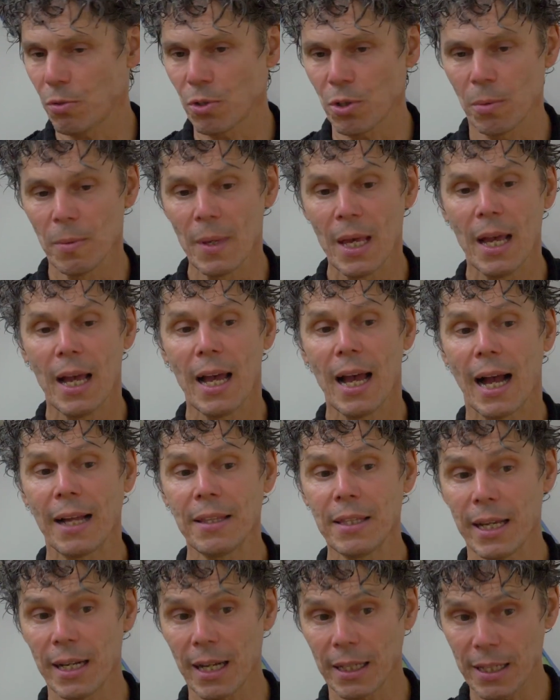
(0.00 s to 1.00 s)
Zoo tour.
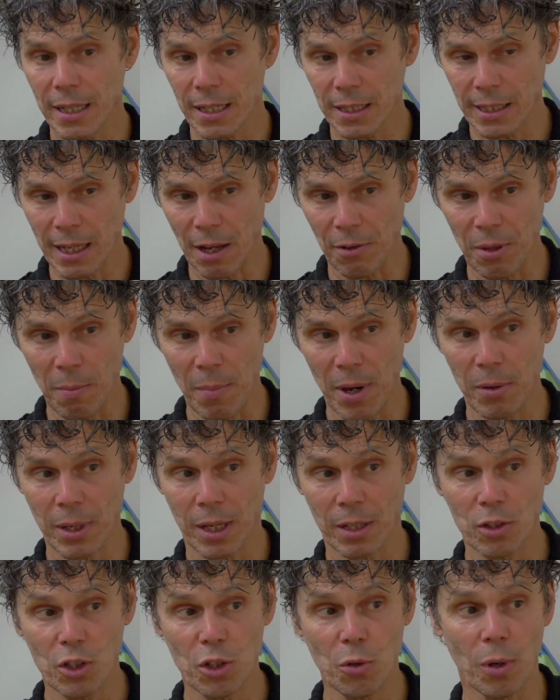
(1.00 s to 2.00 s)
And then I did a South
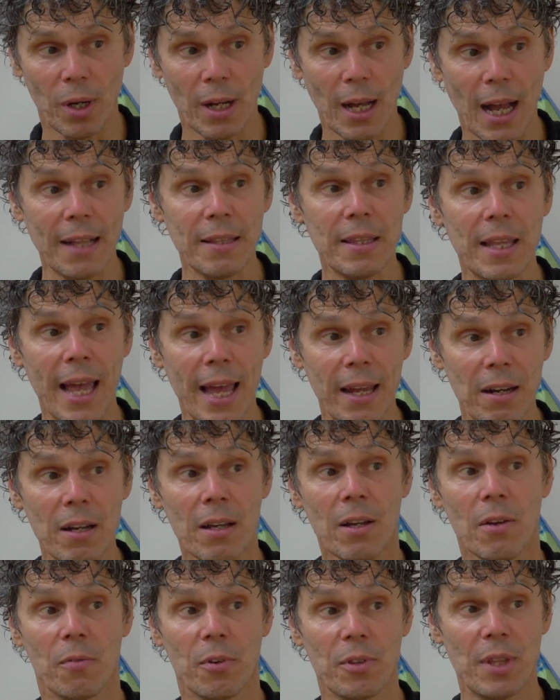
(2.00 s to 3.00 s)
American tour. And
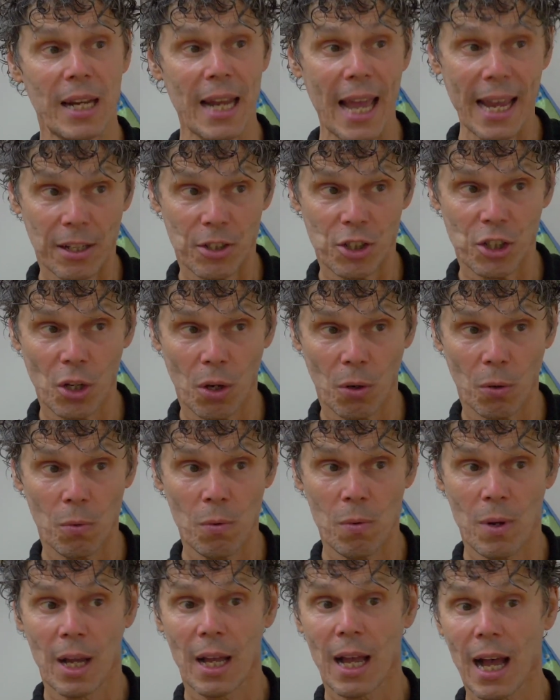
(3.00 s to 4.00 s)
then for the next
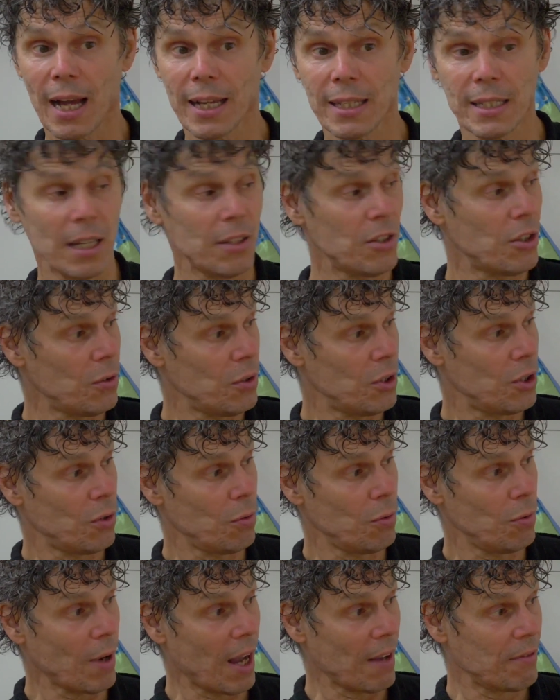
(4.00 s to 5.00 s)
show, I said to
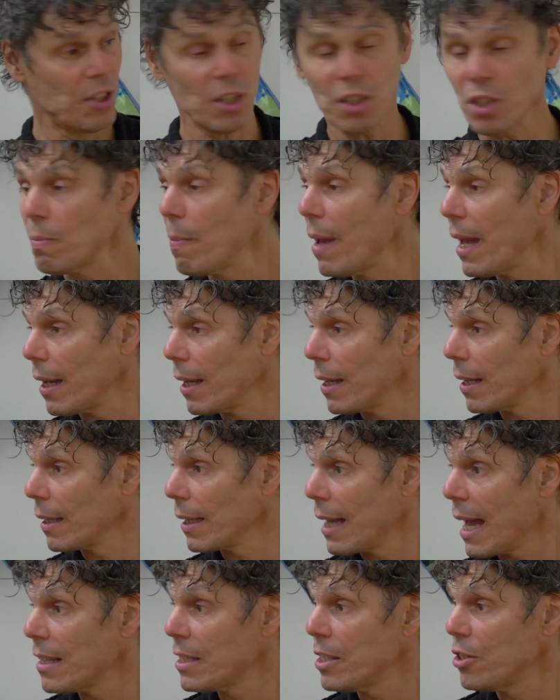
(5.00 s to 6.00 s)
Sue, I've just met
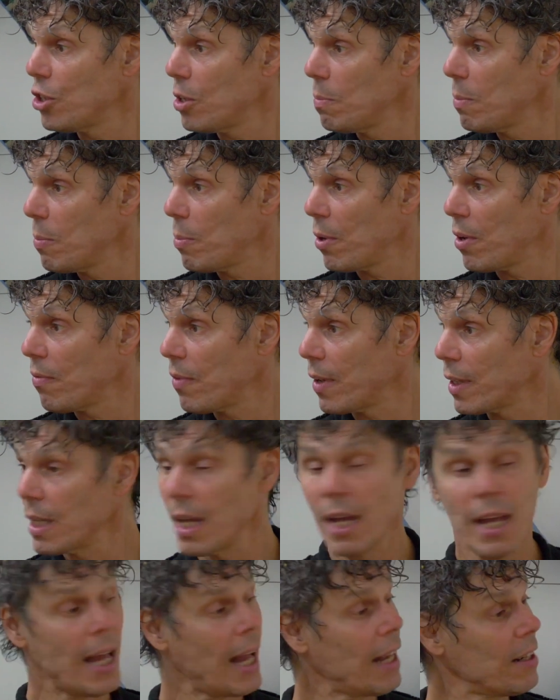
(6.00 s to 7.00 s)
Cathy. she'd be perfect.
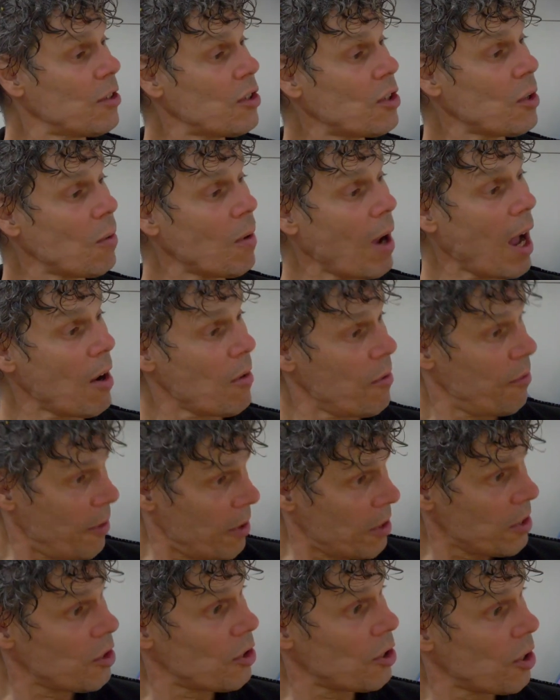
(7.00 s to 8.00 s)
And so our
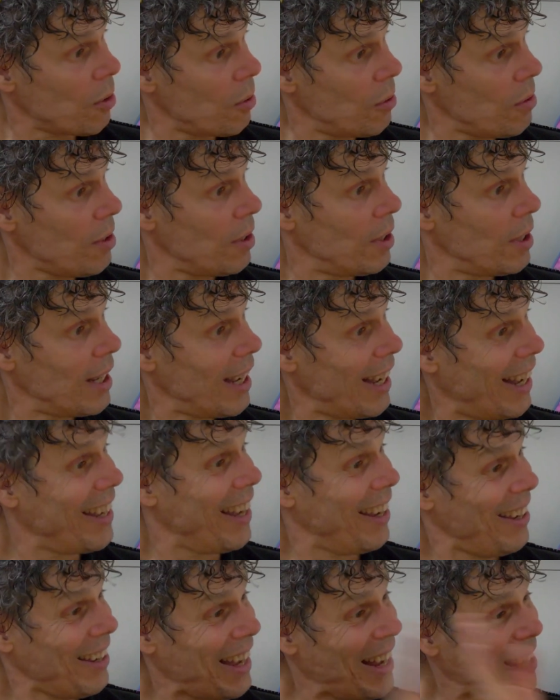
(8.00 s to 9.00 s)
first show,
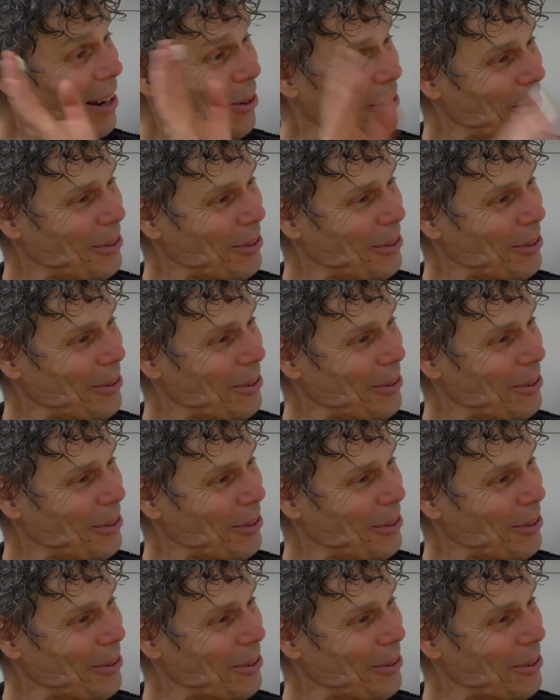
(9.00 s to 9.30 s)
Hello.